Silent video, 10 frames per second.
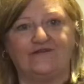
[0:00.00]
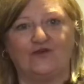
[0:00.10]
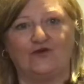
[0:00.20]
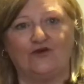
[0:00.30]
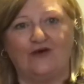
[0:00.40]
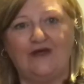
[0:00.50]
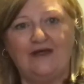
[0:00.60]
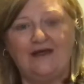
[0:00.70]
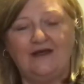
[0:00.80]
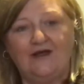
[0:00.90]
for
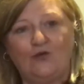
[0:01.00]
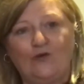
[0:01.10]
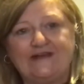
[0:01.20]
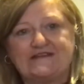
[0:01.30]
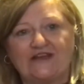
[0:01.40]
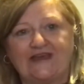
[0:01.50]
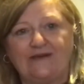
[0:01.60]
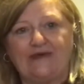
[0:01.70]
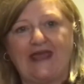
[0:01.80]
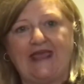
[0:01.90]
weeks I
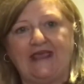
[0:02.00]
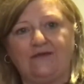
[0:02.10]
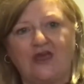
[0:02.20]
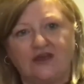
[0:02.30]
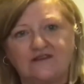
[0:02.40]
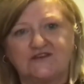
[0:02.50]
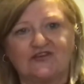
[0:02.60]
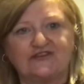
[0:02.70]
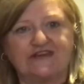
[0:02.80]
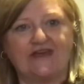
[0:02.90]
kept nagging him, go to the
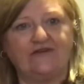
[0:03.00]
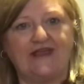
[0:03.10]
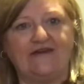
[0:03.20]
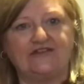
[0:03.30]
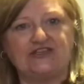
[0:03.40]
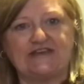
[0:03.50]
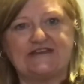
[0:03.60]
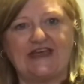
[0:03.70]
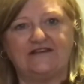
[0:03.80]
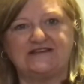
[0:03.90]
doctor, go and have it checked
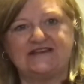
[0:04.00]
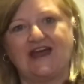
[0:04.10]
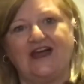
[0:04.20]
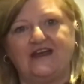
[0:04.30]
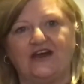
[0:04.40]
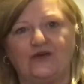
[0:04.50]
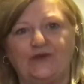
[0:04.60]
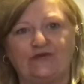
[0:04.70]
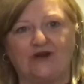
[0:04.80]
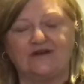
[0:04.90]
out. And he said, oh no, I'll
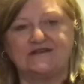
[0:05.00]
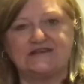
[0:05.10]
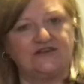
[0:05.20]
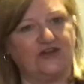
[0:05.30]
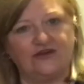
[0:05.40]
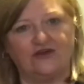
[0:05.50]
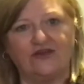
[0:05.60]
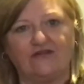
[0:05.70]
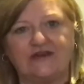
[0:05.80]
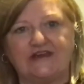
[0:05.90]
be right. And I said, no,
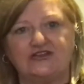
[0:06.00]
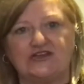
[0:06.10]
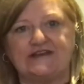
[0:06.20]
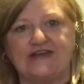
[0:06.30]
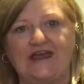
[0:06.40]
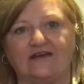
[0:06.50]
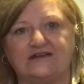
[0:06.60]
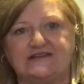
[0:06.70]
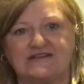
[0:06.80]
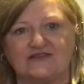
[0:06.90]
go and get it checked out.
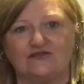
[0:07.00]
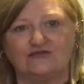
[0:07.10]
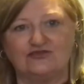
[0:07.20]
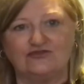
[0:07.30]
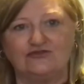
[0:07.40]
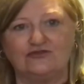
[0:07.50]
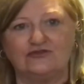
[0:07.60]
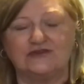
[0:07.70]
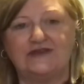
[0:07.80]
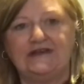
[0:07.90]
It doesn't look too good.
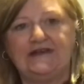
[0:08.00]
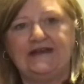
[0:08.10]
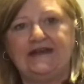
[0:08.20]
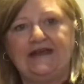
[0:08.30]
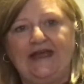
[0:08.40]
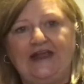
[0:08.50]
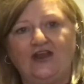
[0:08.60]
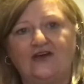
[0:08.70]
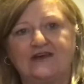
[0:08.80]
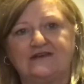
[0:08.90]
And
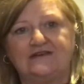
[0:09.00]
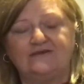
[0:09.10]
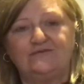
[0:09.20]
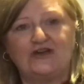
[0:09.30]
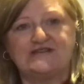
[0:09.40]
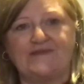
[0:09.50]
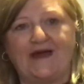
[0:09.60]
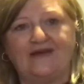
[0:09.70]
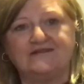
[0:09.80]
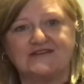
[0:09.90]
like most
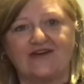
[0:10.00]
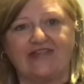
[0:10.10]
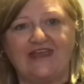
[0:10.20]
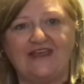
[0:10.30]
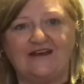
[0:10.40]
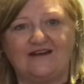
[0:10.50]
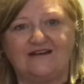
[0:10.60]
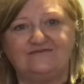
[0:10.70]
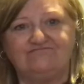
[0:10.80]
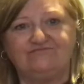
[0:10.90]
males, I think,
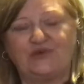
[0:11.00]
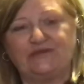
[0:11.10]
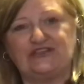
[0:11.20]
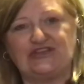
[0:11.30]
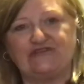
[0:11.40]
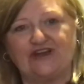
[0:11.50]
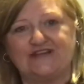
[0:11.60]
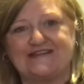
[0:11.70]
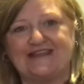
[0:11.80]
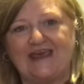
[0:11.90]
I'm probably
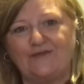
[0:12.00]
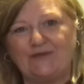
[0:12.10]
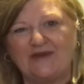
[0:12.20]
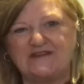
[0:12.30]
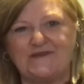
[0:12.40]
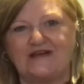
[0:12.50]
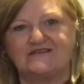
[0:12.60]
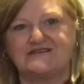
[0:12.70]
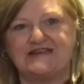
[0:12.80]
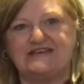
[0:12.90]
generalising there, but most
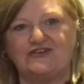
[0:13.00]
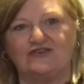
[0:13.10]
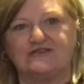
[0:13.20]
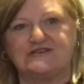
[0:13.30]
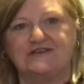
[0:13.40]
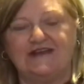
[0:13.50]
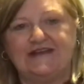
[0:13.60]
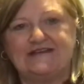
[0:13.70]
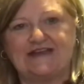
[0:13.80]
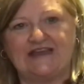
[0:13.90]
males tend to not
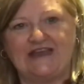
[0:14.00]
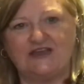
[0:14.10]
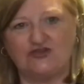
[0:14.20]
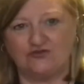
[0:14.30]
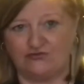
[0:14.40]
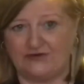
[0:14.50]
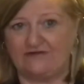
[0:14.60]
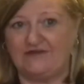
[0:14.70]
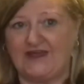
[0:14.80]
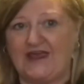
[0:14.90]
take care too good
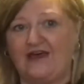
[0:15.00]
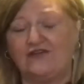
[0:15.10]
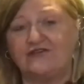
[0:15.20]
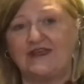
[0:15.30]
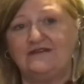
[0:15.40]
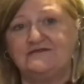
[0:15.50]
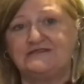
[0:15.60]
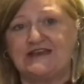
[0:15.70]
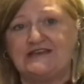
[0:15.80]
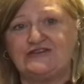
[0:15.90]
of their health and
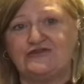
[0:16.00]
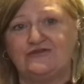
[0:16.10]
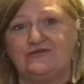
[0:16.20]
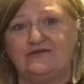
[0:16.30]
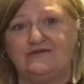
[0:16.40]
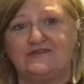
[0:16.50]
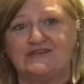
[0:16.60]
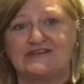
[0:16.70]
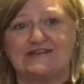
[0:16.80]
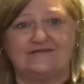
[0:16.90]
tend to
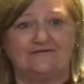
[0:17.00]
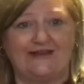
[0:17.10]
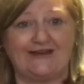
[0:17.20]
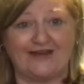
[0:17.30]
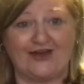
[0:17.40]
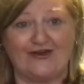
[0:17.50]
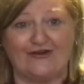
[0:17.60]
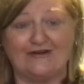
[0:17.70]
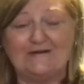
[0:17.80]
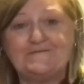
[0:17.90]
just let it go.
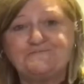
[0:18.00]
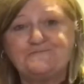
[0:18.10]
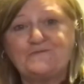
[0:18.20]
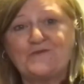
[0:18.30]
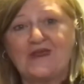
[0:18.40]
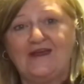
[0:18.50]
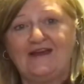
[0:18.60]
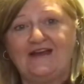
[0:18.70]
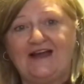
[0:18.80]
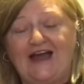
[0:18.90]

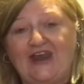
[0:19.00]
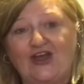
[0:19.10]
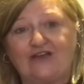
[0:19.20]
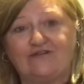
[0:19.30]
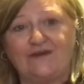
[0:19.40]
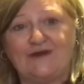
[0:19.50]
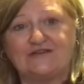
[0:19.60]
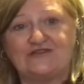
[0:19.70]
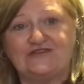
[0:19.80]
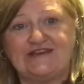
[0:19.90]
Unlike
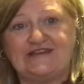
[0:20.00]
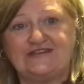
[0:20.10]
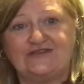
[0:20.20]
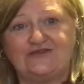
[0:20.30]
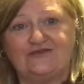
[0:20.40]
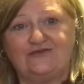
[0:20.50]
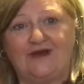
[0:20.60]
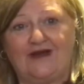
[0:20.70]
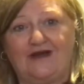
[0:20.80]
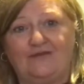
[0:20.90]
females who tend
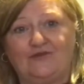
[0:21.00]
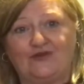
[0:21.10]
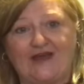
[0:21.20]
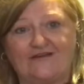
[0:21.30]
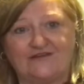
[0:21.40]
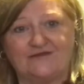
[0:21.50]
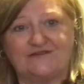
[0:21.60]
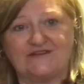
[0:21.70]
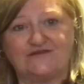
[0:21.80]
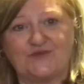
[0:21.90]
to look after
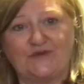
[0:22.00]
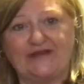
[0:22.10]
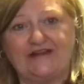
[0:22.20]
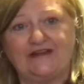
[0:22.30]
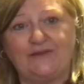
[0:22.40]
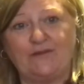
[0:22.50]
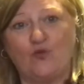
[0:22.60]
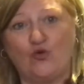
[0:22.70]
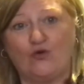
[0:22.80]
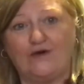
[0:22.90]
themselves probably a little bit
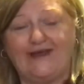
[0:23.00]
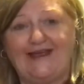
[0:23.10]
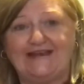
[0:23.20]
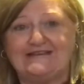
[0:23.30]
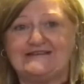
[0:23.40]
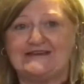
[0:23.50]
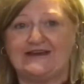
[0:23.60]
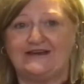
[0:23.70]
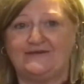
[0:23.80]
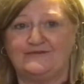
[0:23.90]
more and
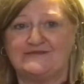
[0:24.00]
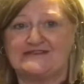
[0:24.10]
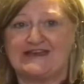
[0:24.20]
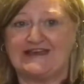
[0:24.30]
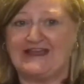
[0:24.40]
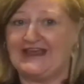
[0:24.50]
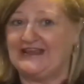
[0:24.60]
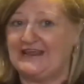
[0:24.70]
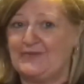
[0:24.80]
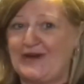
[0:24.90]
start
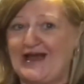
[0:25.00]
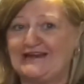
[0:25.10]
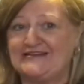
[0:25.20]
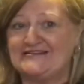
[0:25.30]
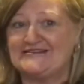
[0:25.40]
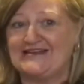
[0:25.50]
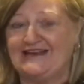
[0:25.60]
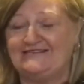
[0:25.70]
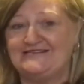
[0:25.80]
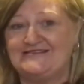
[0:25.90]
nagging their partners
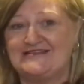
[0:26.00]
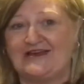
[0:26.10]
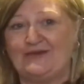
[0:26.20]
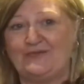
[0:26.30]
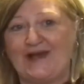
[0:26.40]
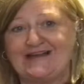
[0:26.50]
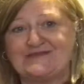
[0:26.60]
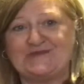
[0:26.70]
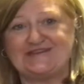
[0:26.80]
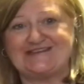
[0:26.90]
and
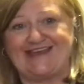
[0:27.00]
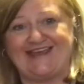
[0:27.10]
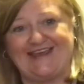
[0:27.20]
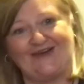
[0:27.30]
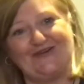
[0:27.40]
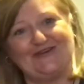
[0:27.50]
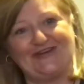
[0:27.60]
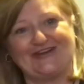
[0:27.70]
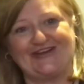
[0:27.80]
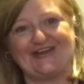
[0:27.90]
husbands saying, go on, you
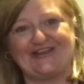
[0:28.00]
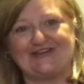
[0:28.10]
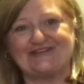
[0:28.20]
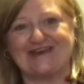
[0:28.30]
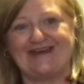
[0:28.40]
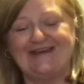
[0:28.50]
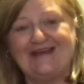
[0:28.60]
got to go to the doctor.